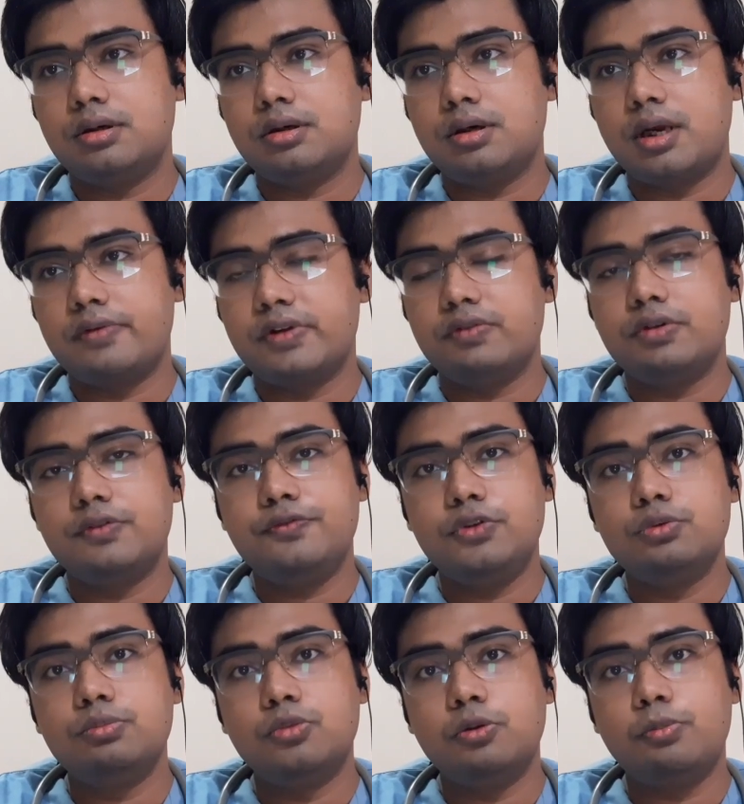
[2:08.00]
I've given a few
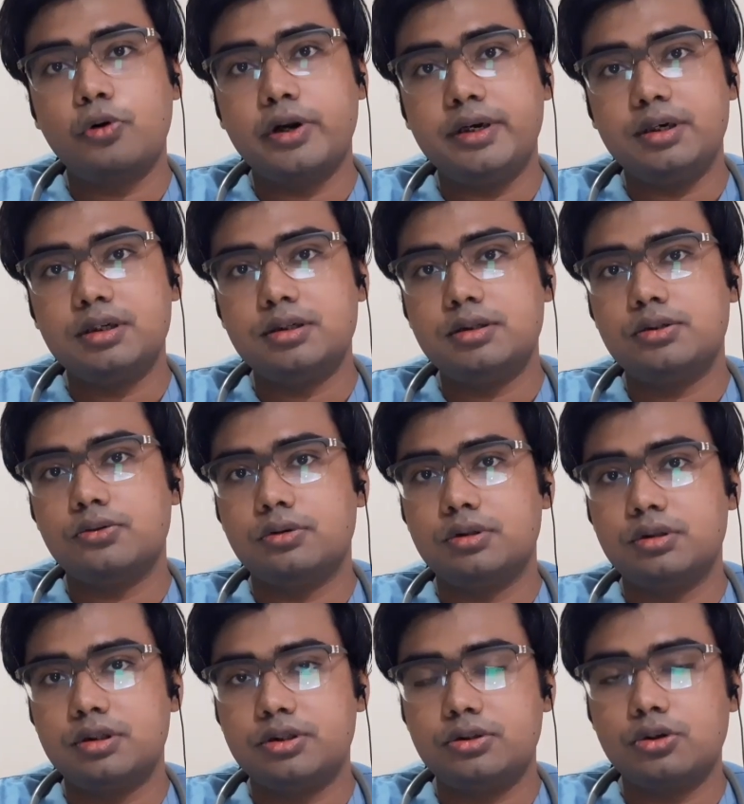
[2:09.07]
more pointers on
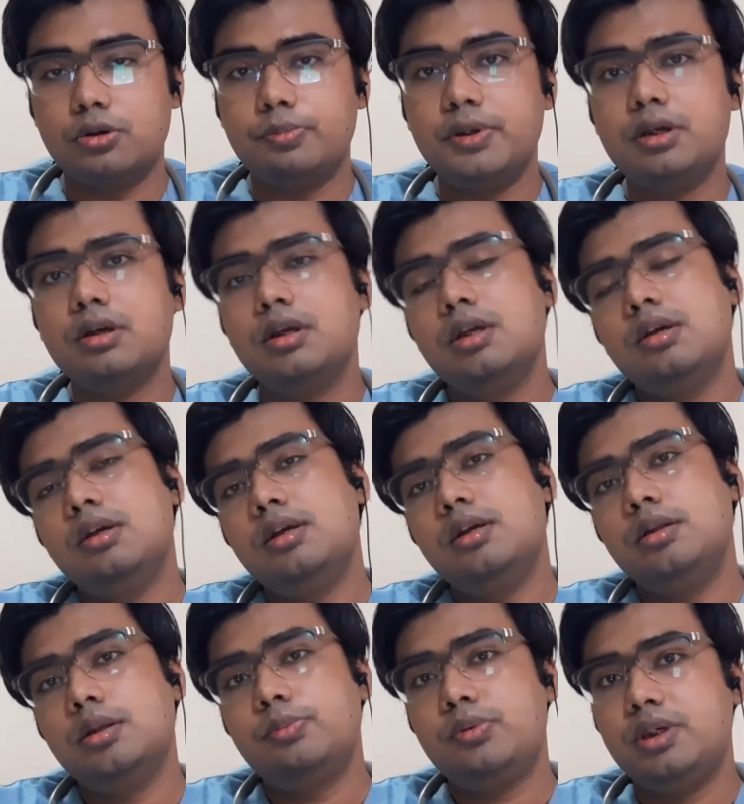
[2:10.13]
this topic
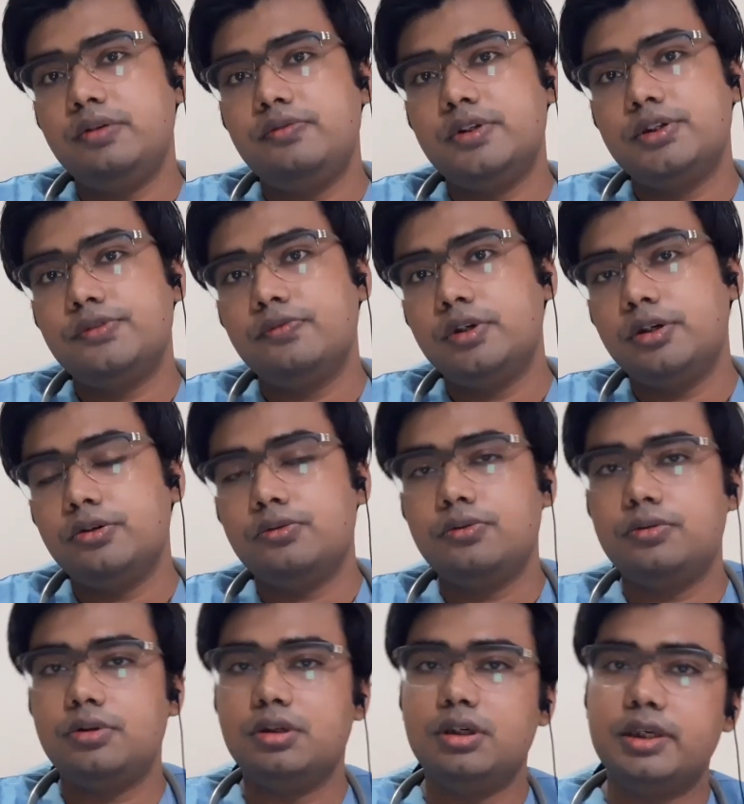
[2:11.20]
in the previous video.
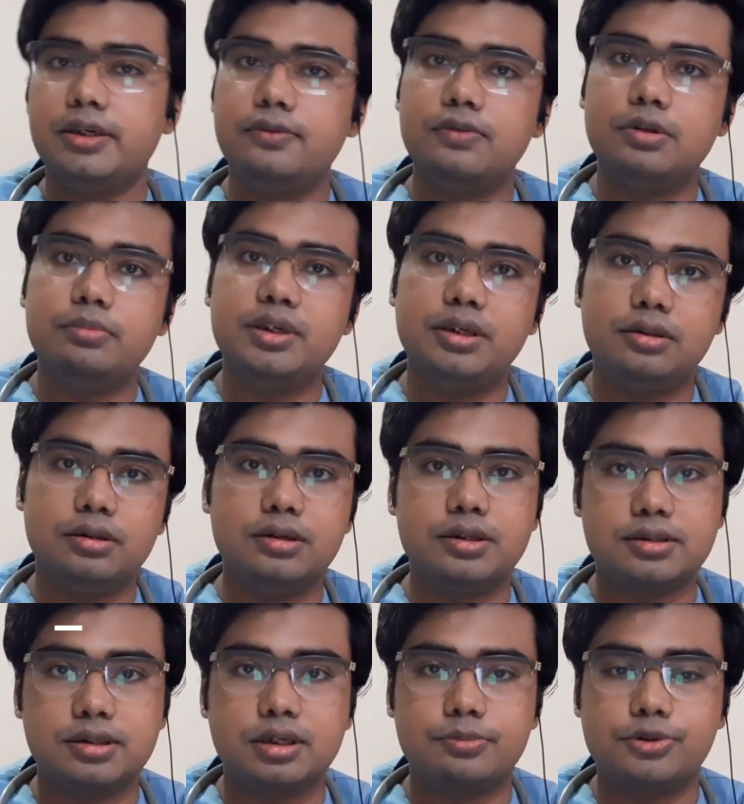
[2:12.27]
The link will be in the
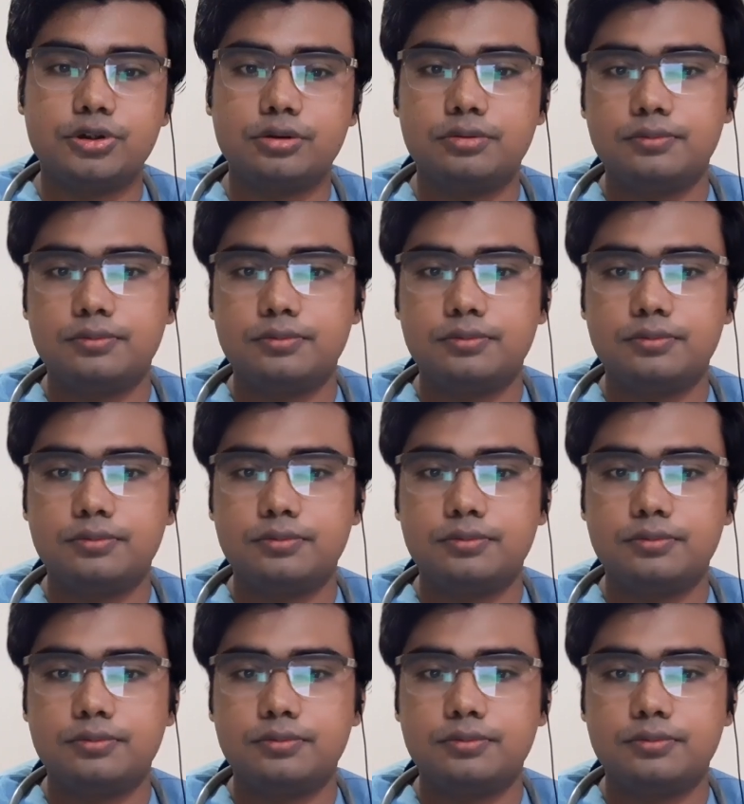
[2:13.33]
description.